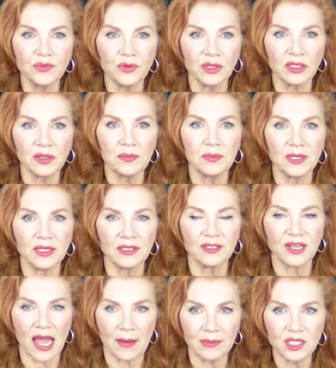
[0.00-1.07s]
to really be
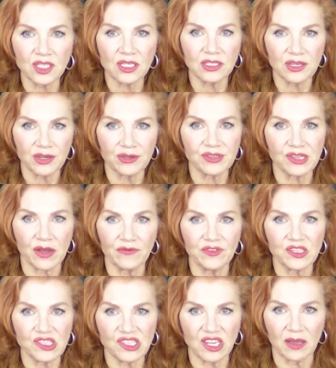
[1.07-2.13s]
damaging to your
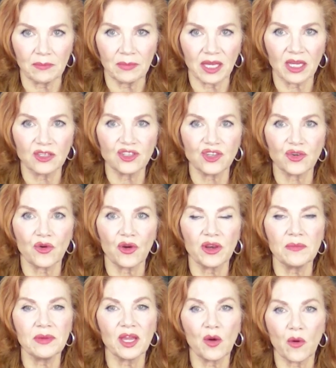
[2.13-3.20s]
self-esteem because you're
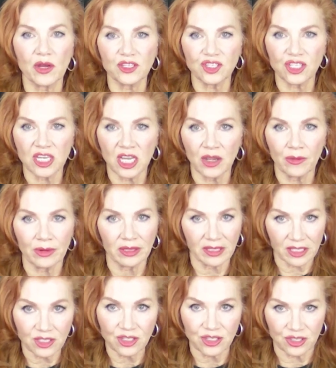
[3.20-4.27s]
going to be questioning your
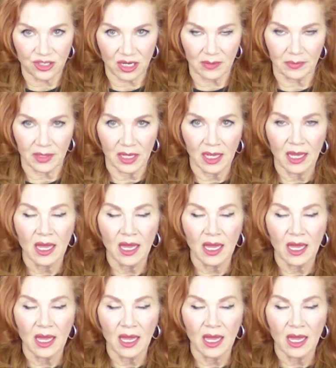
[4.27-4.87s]
relationship.